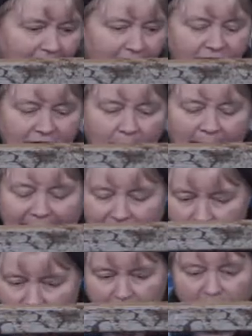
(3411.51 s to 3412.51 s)
So
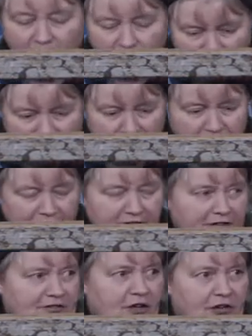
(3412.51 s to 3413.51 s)
anyway, we got round to the
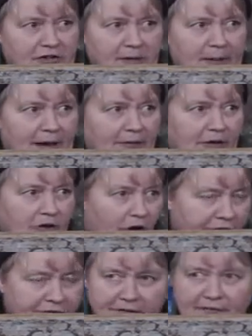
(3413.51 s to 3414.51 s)
discussion about the
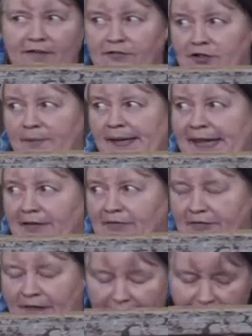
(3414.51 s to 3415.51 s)
cost of doing
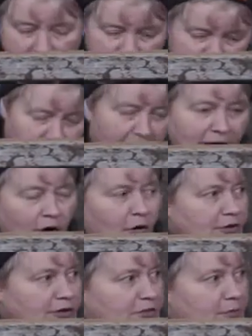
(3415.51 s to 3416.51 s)
everything, so I
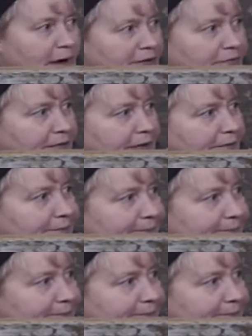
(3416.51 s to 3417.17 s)
hauled his wife in.